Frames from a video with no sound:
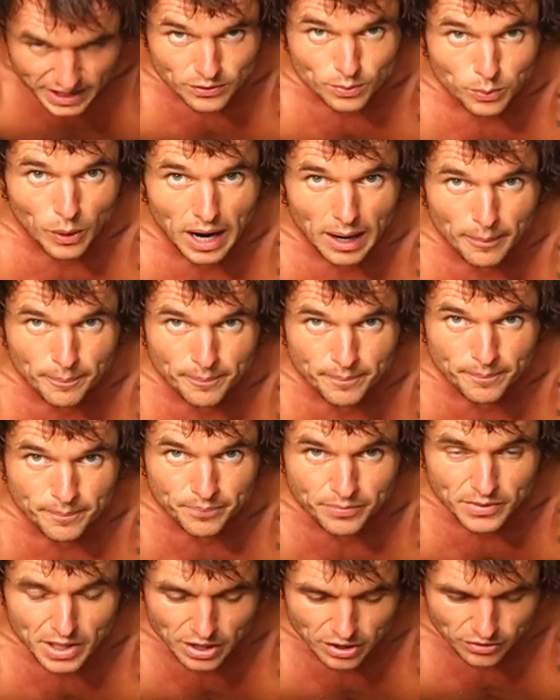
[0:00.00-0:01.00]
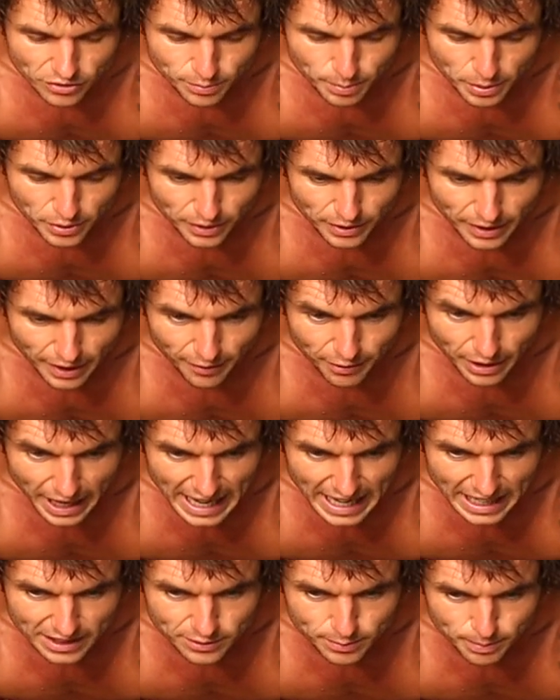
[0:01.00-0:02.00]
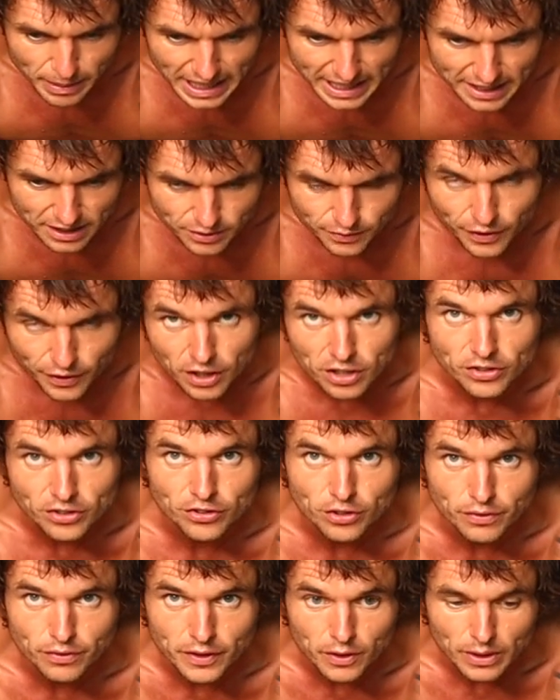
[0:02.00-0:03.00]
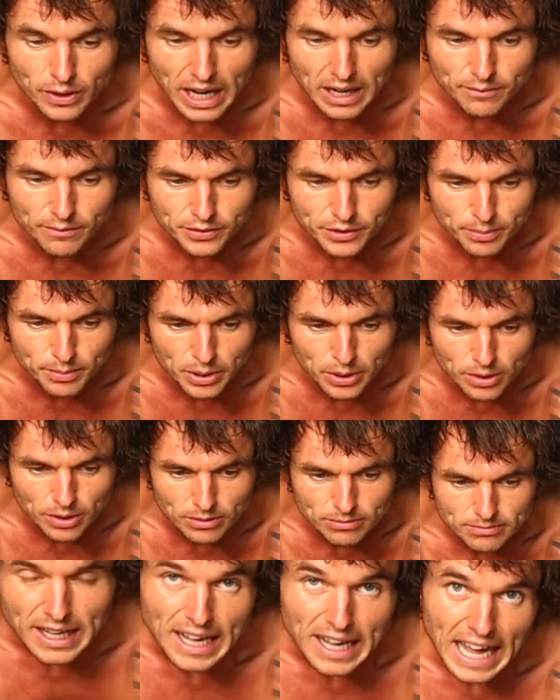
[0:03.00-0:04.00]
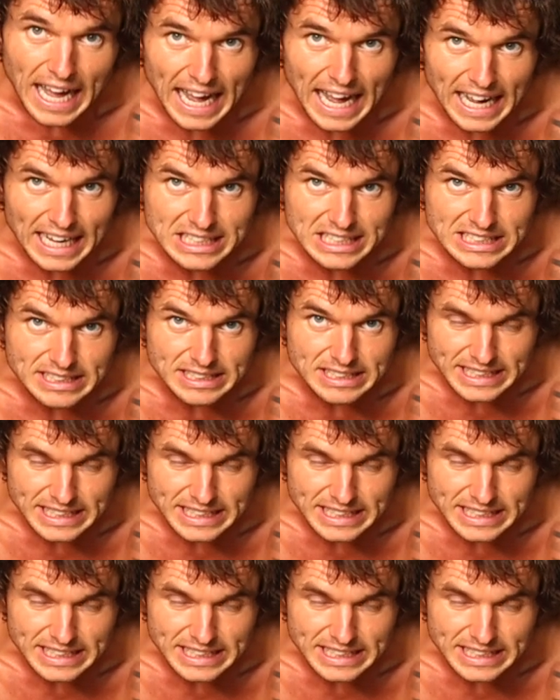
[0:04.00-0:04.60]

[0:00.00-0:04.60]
this one, just put your hands back as far as you feel comfortable. And